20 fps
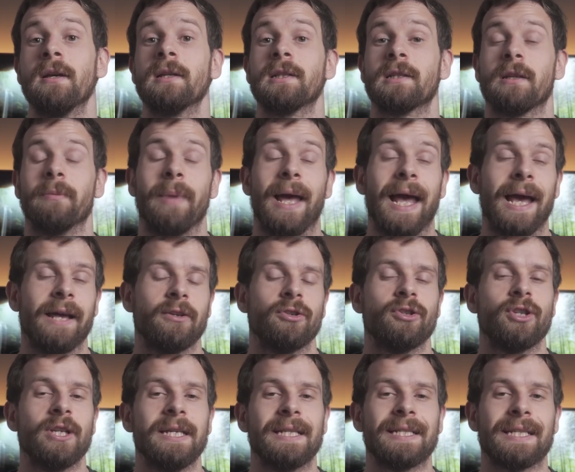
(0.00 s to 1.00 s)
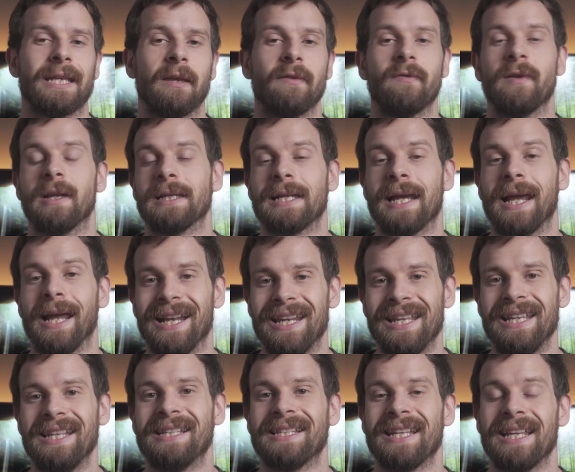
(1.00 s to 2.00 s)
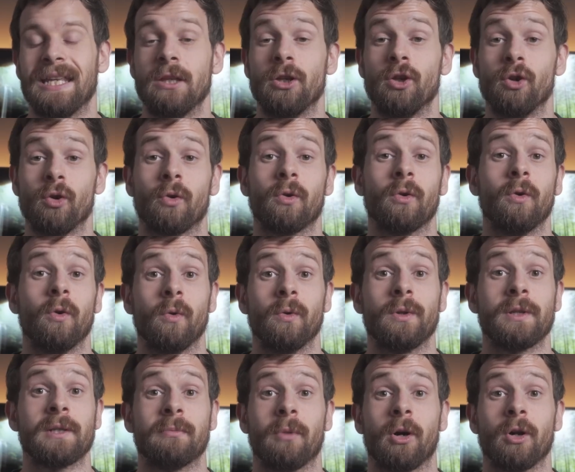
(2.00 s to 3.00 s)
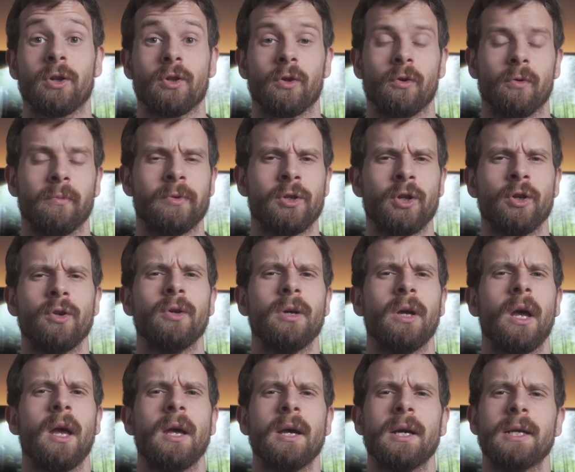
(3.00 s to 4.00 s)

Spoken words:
some energy saving techniques in your own smart home too,